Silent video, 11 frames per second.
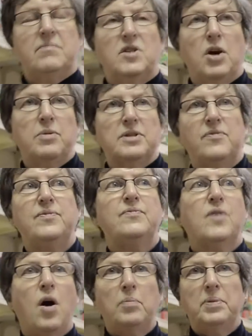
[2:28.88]
dough is
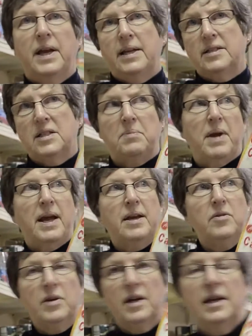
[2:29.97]
complicated to make. You can